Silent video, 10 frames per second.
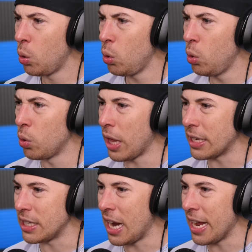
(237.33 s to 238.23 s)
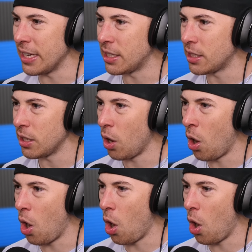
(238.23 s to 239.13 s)
Ooh, that's nice.
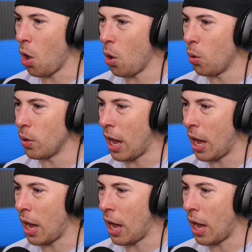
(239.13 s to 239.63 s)
Oh,